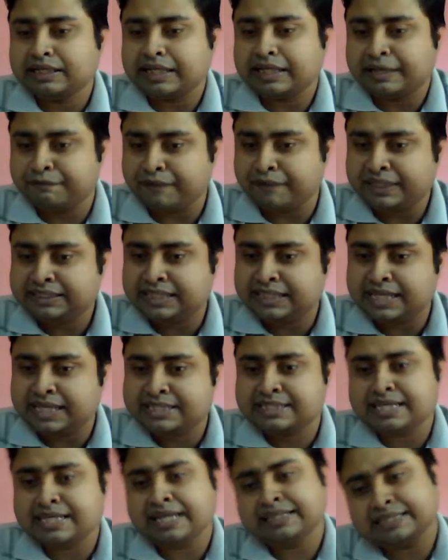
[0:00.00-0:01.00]
If I
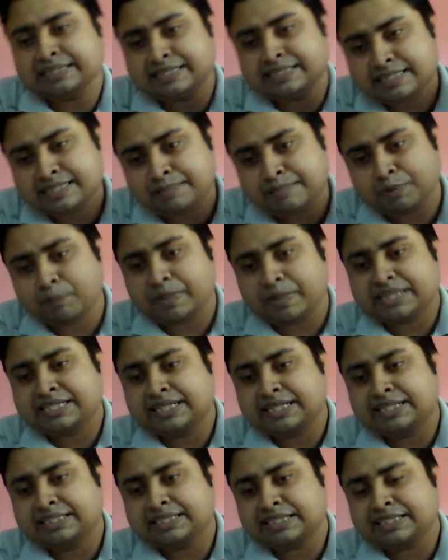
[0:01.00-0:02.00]
just say this is the
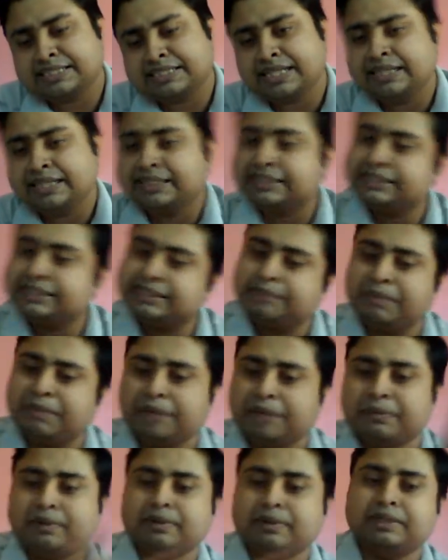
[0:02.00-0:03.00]
propagation direction, this is
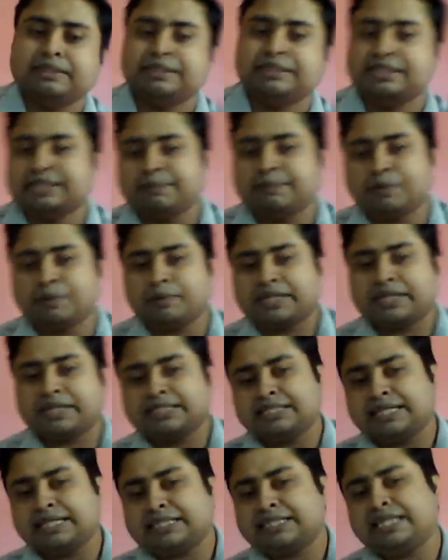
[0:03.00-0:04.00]
the propagation
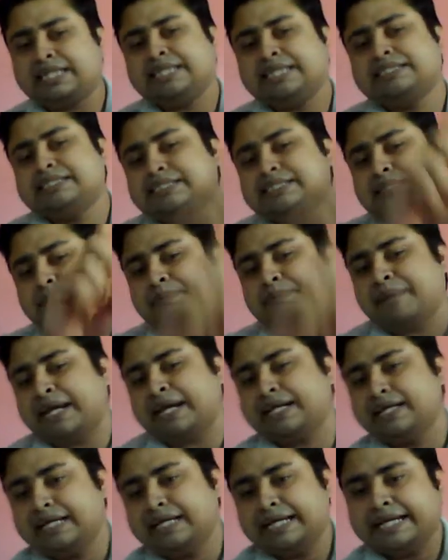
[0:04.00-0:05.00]
direction, and this is
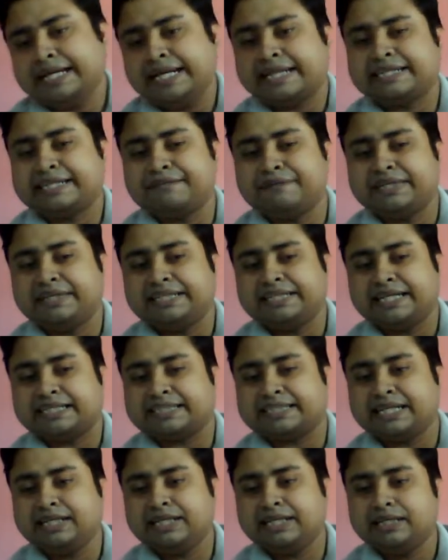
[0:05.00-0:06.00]
the electric field
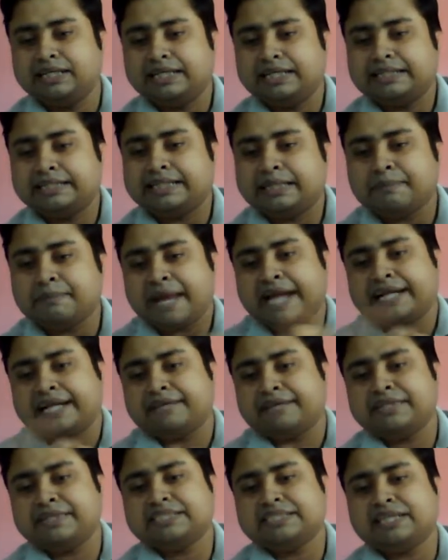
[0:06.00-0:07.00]
direction, then the
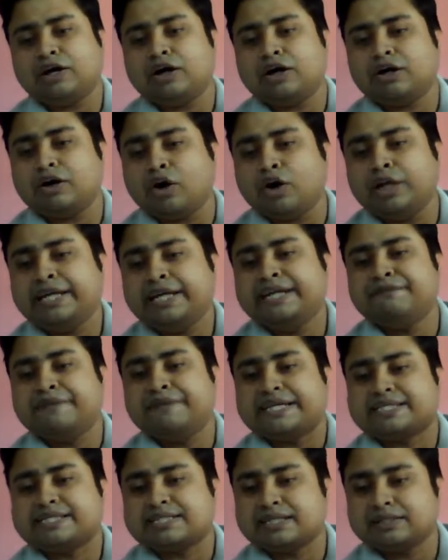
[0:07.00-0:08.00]
magnetic field is already
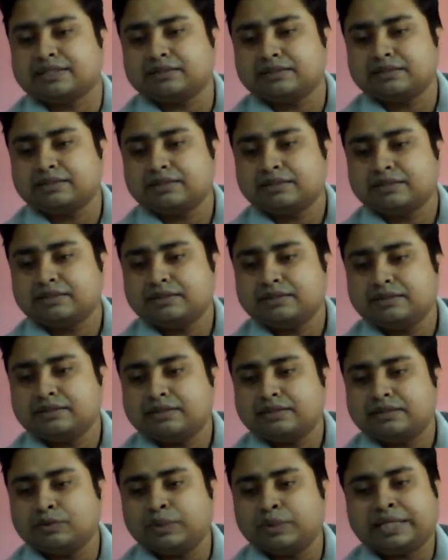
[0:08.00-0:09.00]
fixed.
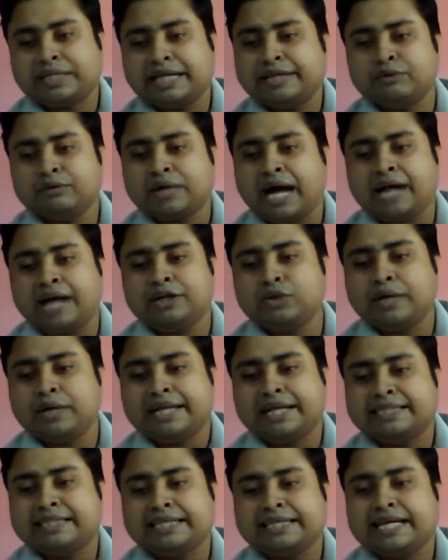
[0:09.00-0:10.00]
You can't do
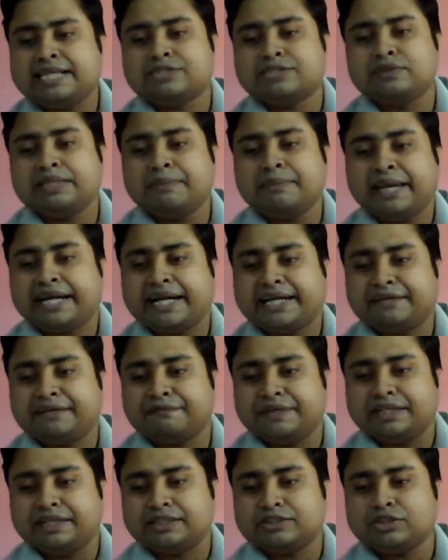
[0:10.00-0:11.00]
anything else with the magnetic
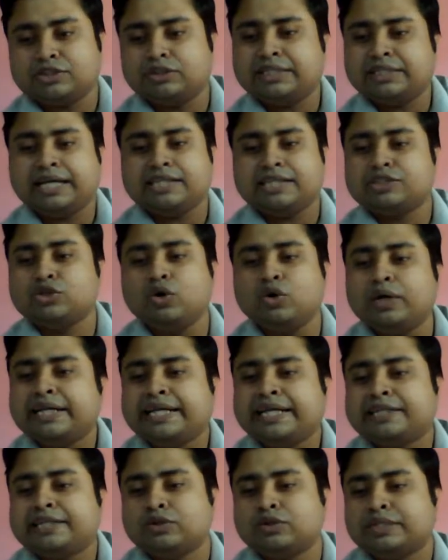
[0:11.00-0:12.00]
field. So there is no
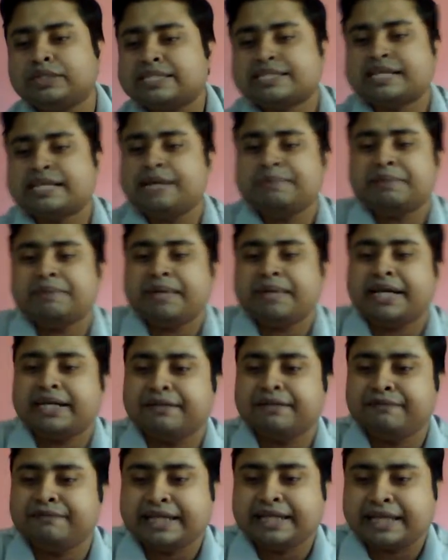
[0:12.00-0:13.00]
need to describe the
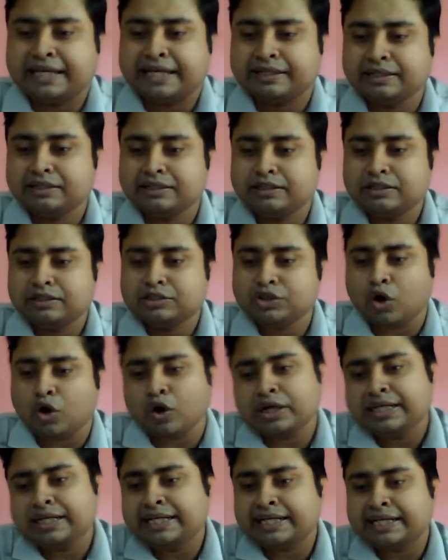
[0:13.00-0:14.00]
magnetic field again. So
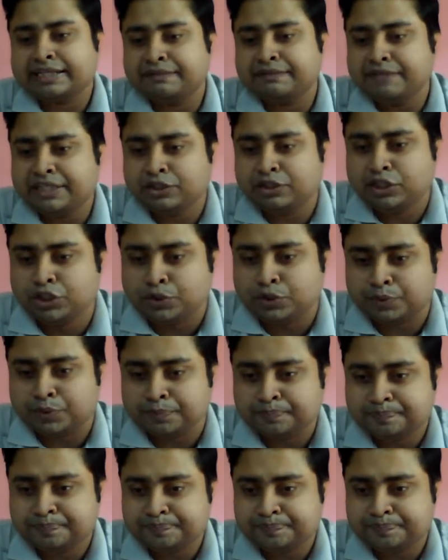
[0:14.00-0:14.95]
only electric field will do.